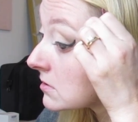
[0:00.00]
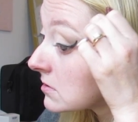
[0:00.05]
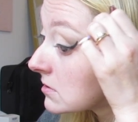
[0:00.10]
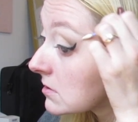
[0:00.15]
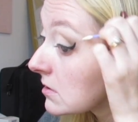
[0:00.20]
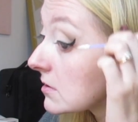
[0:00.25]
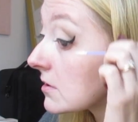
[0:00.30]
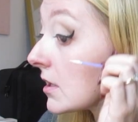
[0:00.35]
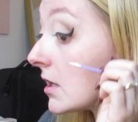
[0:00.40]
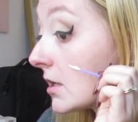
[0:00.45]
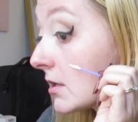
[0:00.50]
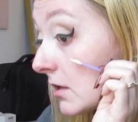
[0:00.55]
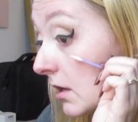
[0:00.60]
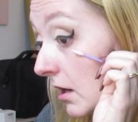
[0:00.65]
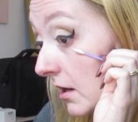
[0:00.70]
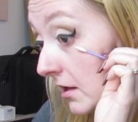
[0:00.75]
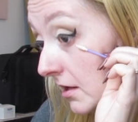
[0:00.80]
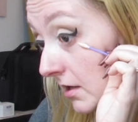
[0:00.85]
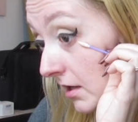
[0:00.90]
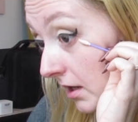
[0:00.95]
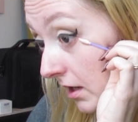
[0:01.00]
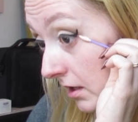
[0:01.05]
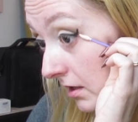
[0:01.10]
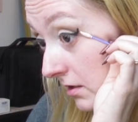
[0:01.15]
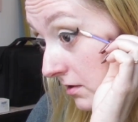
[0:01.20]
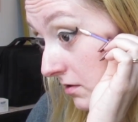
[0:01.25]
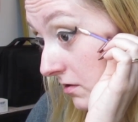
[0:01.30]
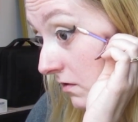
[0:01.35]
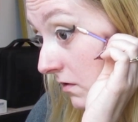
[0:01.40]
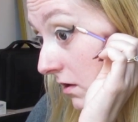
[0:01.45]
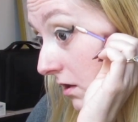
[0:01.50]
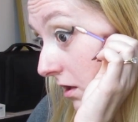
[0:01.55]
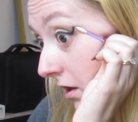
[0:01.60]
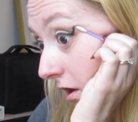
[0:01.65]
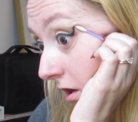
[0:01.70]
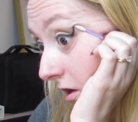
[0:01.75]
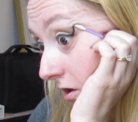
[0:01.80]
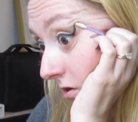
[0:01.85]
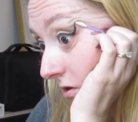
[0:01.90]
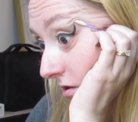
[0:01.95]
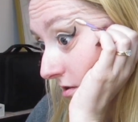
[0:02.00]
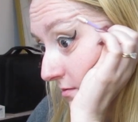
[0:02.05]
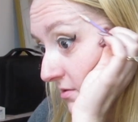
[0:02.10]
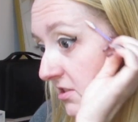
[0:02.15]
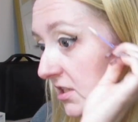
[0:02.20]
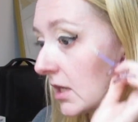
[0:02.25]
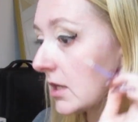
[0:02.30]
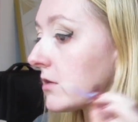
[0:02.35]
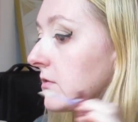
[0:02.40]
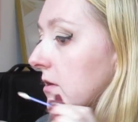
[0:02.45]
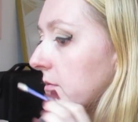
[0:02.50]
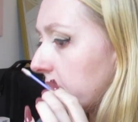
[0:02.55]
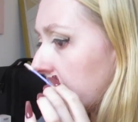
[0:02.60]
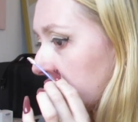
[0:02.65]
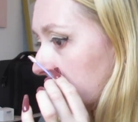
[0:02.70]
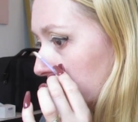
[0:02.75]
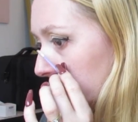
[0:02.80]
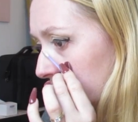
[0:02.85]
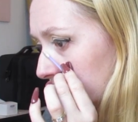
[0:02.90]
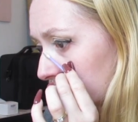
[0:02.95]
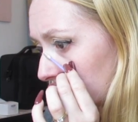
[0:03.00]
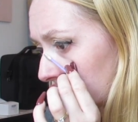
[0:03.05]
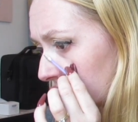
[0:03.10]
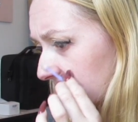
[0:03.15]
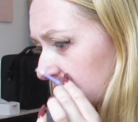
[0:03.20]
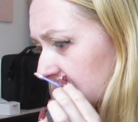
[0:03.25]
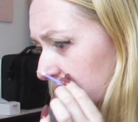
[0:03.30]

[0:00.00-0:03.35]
Because I got a load of shadow on my nose today